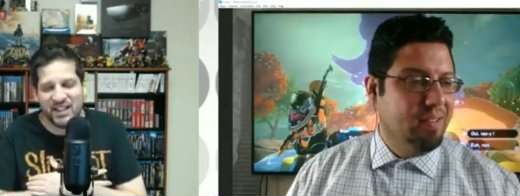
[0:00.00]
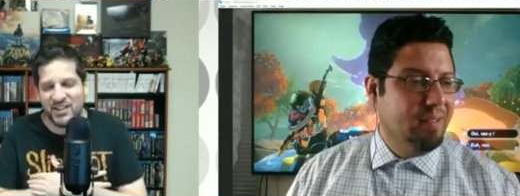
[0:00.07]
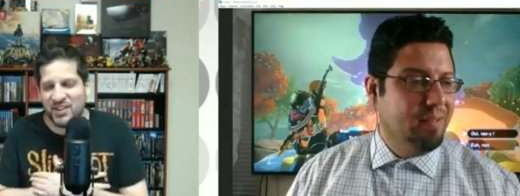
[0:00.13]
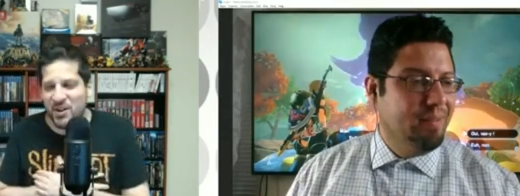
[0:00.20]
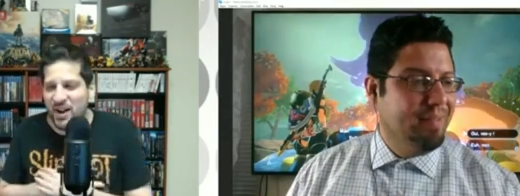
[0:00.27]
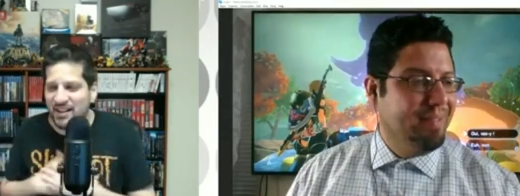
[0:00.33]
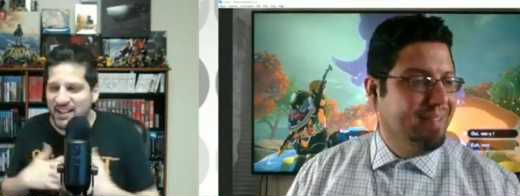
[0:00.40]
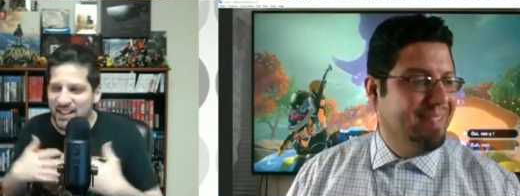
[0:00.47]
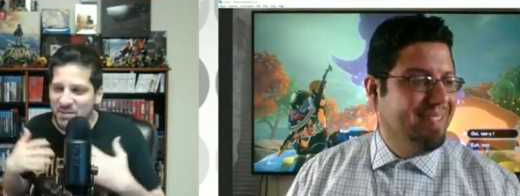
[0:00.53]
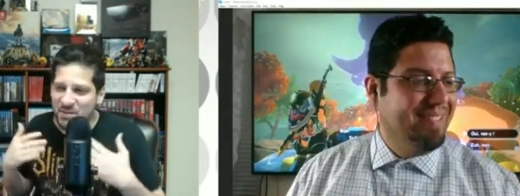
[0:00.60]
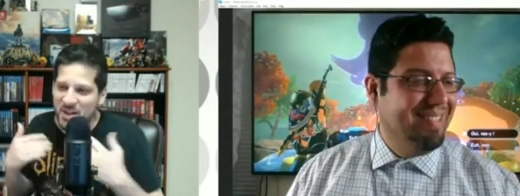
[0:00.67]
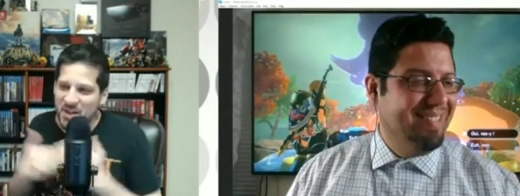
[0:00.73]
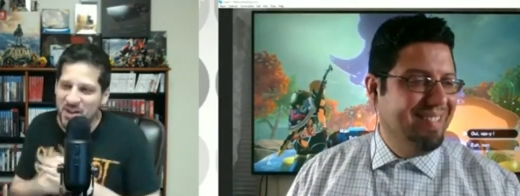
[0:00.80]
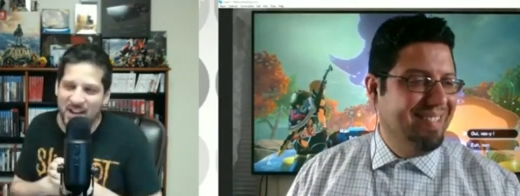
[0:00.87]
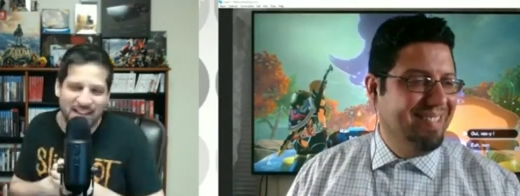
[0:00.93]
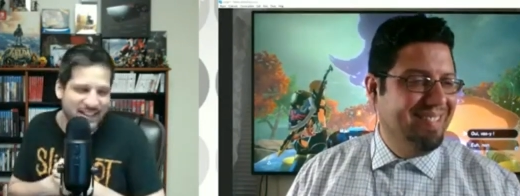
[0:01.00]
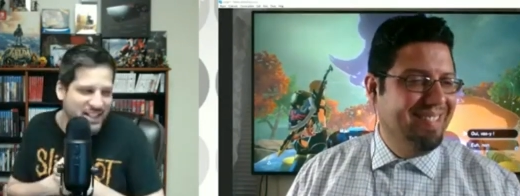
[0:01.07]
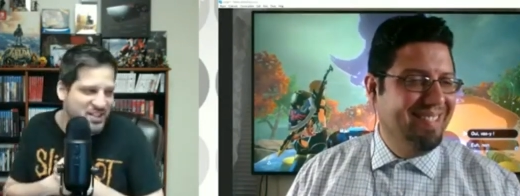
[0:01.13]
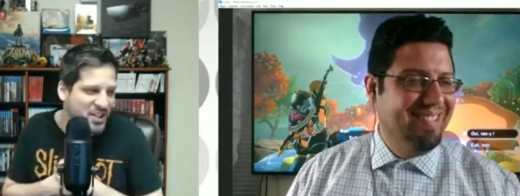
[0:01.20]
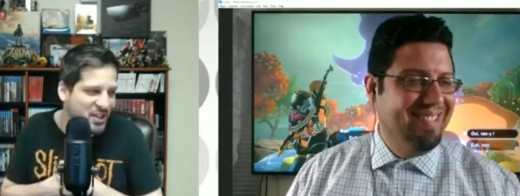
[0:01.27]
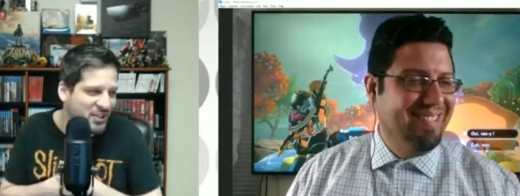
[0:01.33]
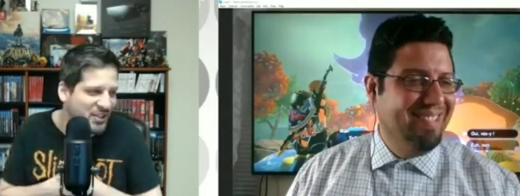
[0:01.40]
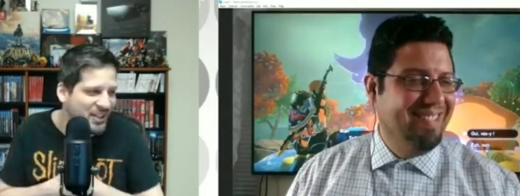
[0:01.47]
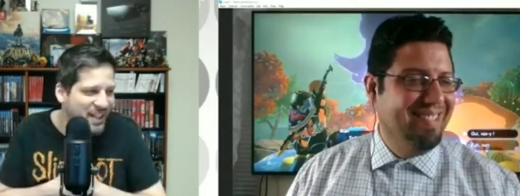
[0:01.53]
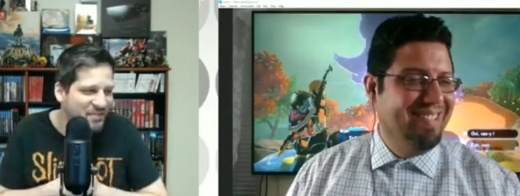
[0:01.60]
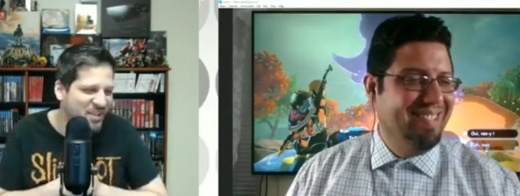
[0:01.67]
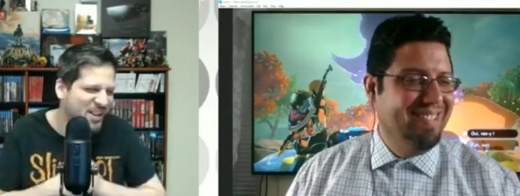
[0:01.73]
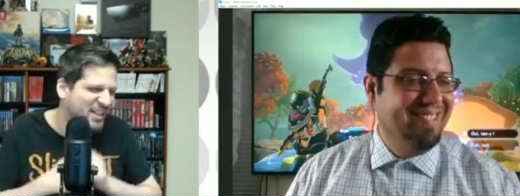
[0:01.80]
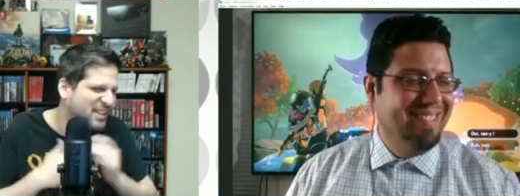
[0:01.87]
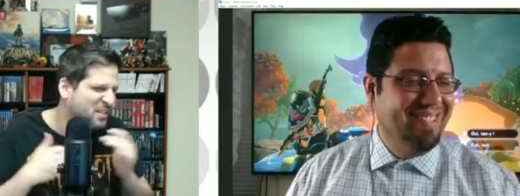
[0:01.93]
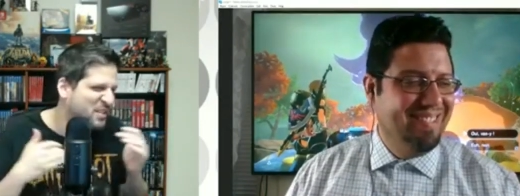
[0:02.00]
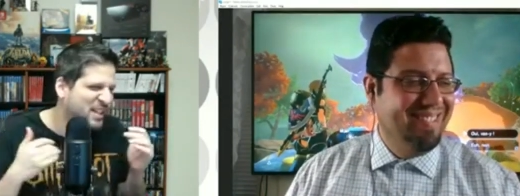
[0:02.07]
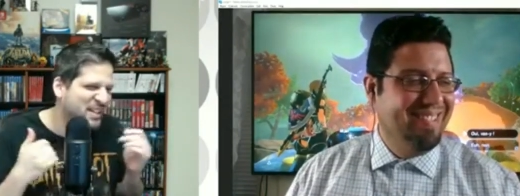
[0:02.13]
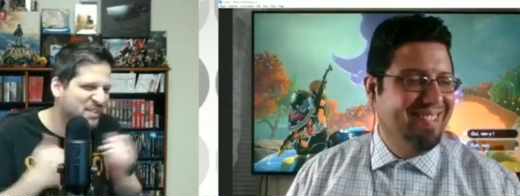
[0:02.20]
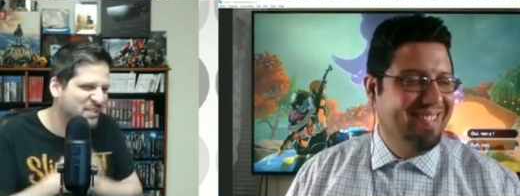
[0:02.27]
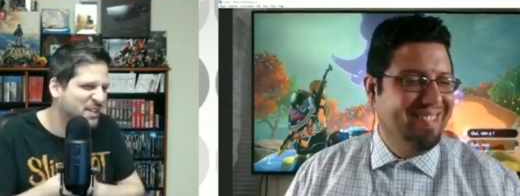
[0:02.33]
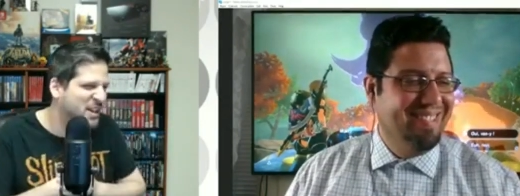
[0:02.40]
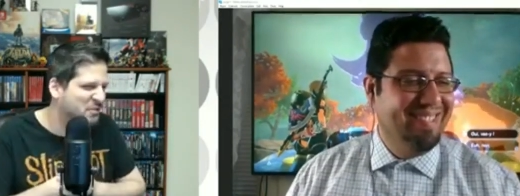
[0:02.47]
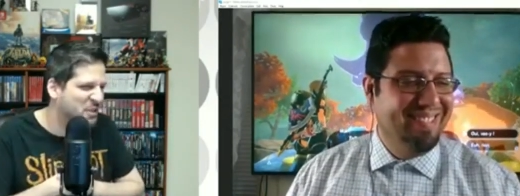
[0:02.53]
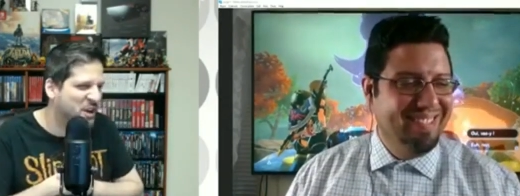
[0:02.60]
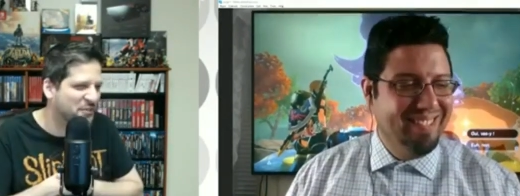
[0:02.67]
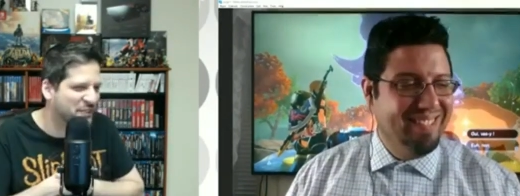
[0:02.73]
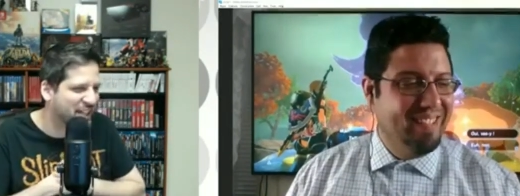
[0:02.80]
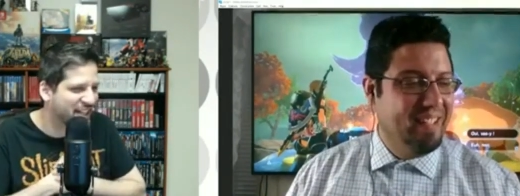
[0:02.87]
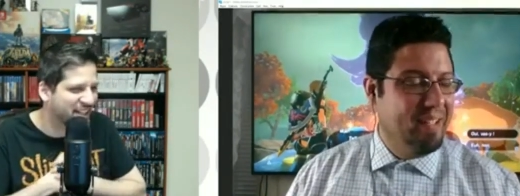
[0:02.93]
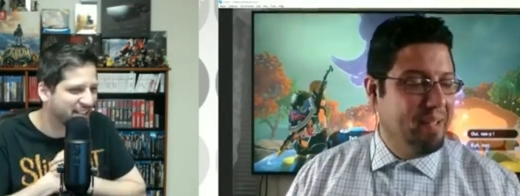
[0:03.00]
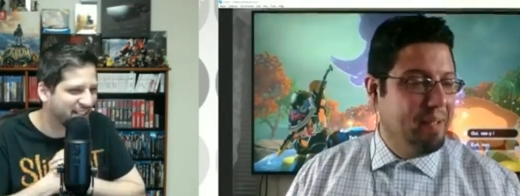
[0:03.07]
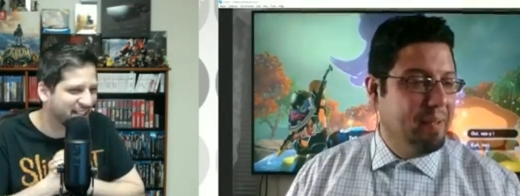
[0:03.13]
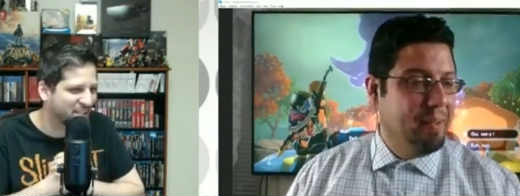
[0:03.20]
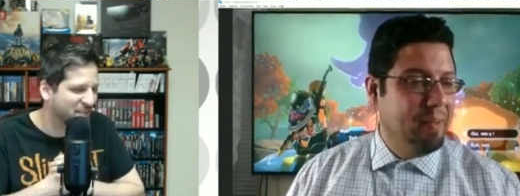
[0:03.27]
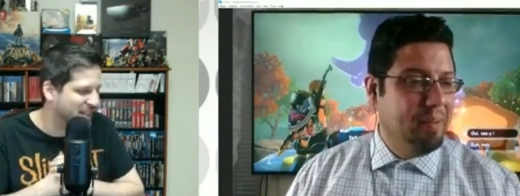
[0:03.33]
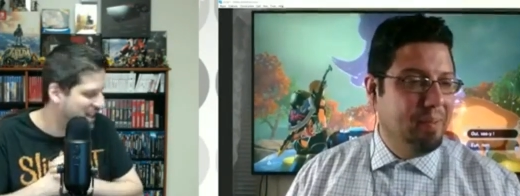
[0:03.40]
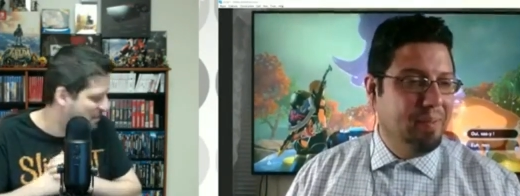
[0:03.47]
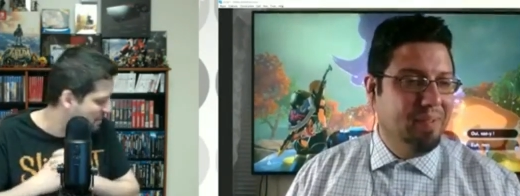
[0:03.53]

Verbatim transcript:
Speaker 1: So I think we're gonna end the show today because it, it's been a rough day. It's been